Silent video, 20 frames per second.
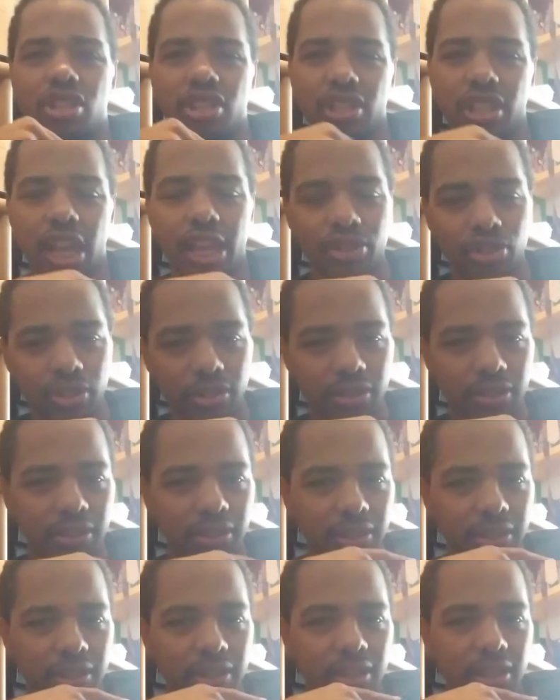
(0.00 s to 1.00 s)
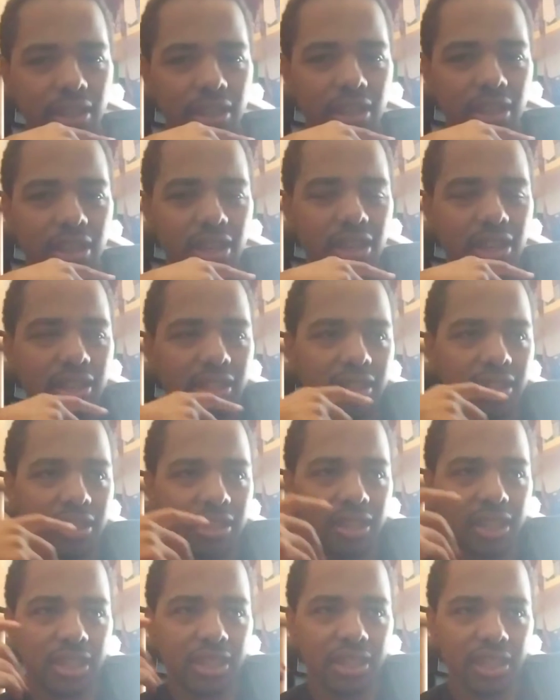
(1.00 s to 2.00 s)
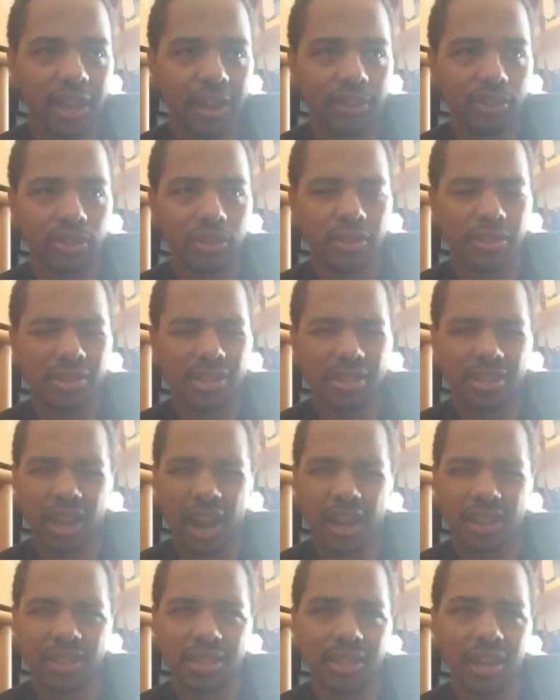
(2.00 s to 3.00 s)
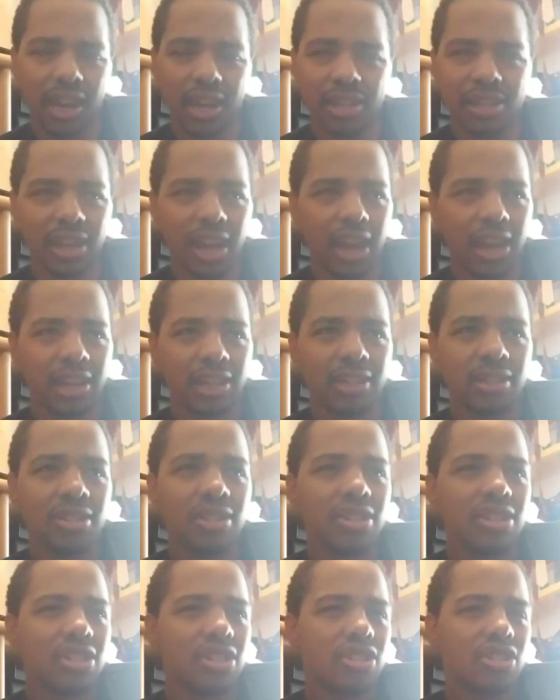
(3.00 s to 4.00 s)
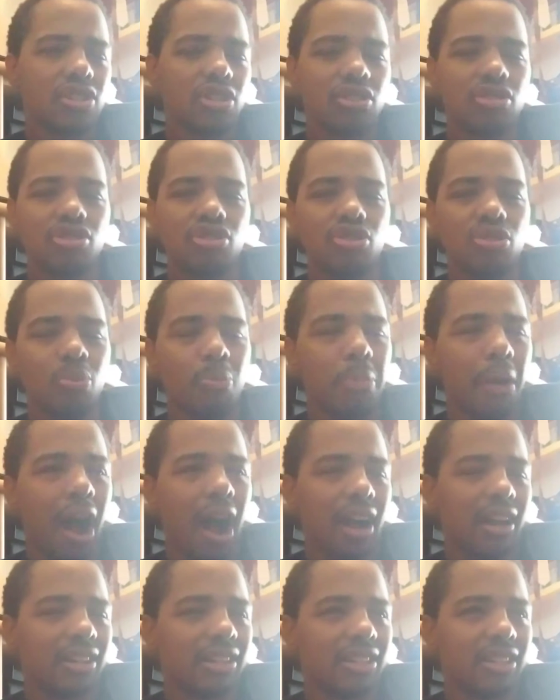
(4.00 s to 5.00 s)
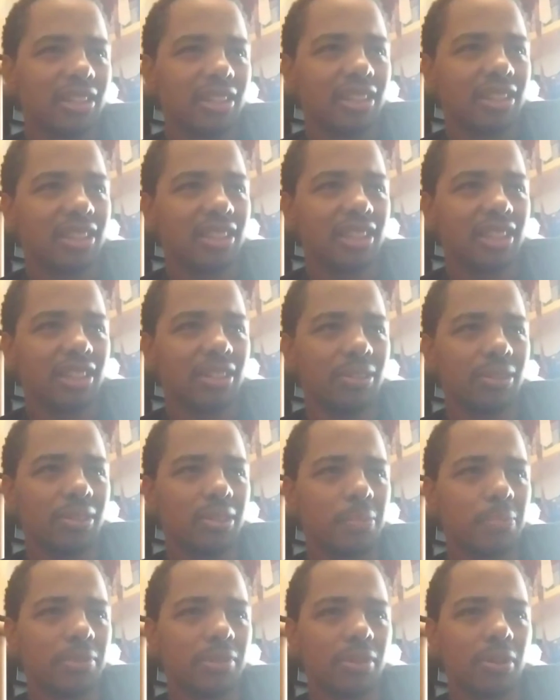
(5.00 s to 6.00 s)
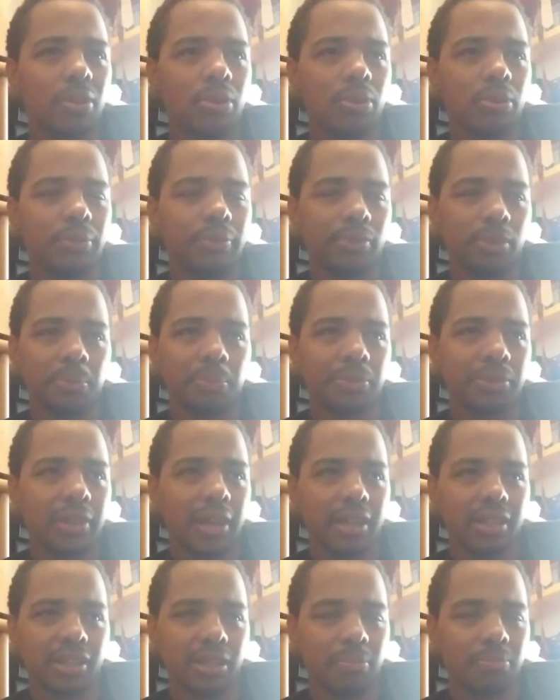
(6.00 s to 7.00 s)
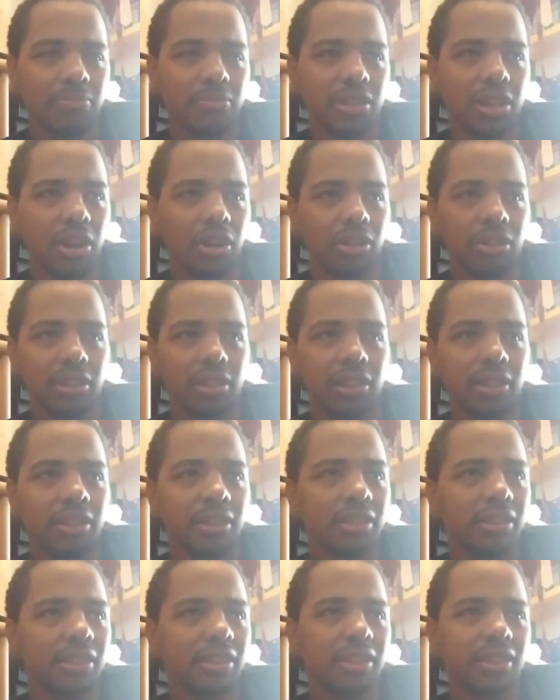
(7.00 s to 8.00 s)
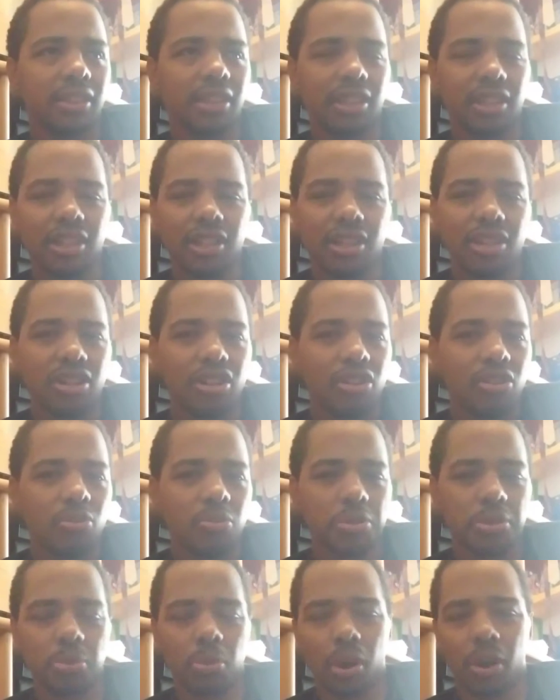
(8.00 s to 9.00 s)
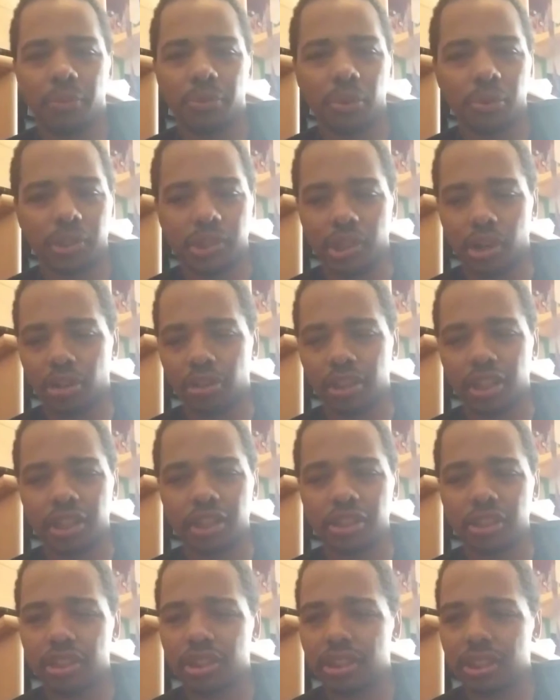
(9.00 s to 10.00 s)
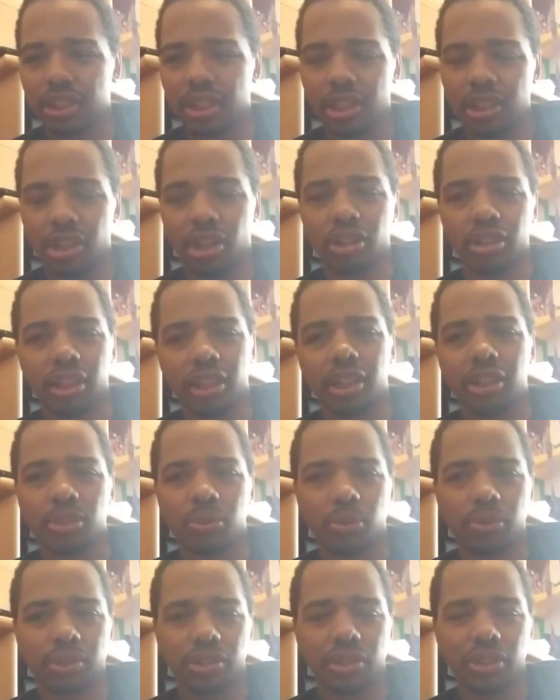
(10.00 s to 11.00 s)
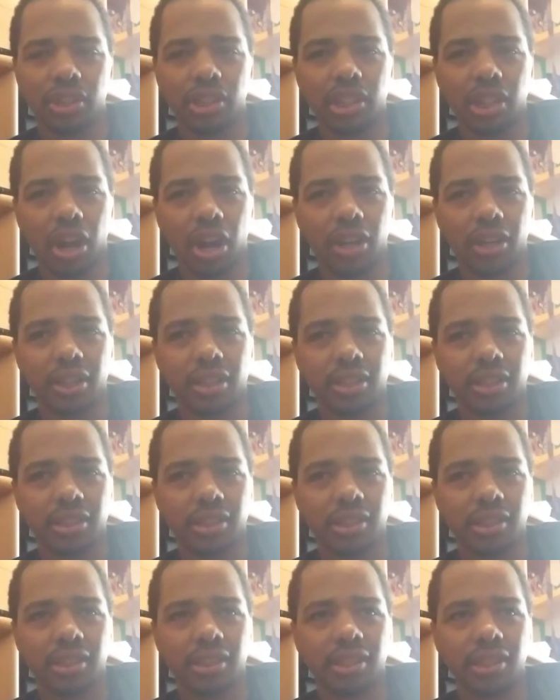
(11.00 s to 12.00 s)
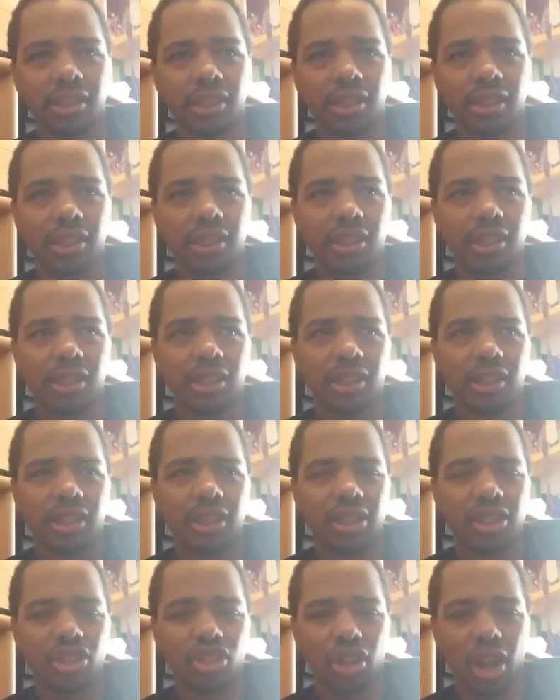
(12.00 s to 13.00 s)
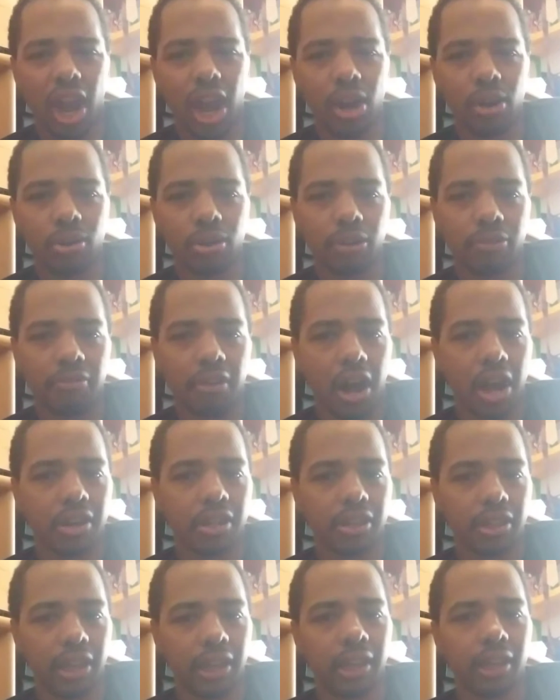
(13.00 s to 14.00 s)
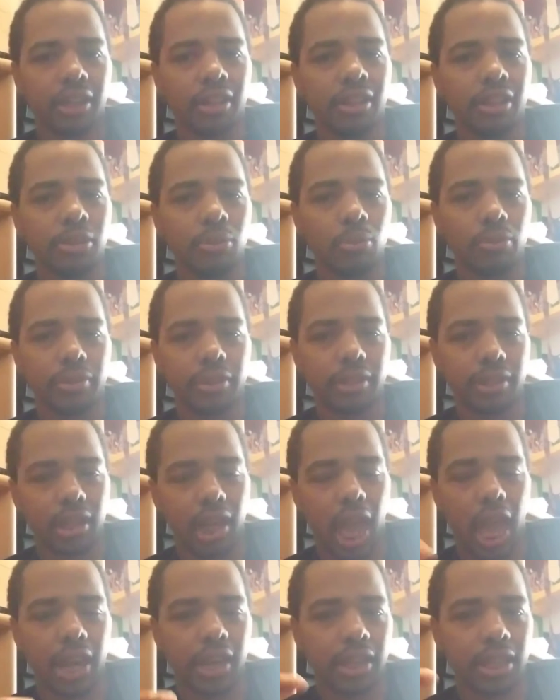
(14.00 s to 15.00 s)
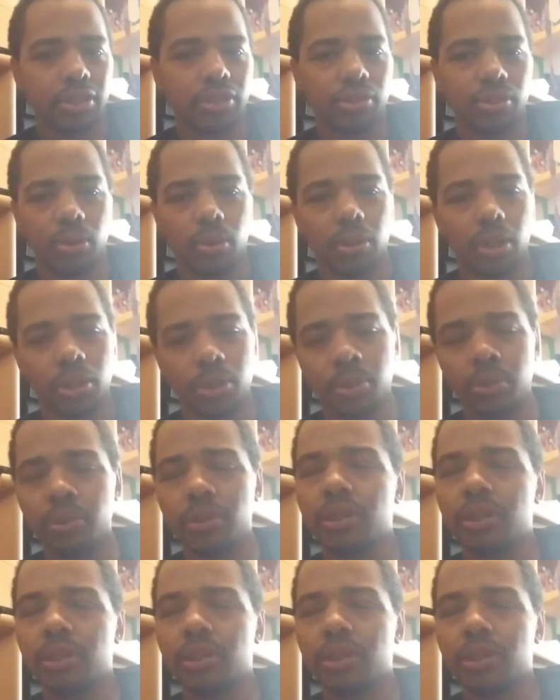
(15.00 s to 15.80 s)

Legends, since in Legends in 1999, Chewbacca killed himself to protect some younglings. Was one of those younglings was the youngest child of Han and Leia, which is Anakin Solo.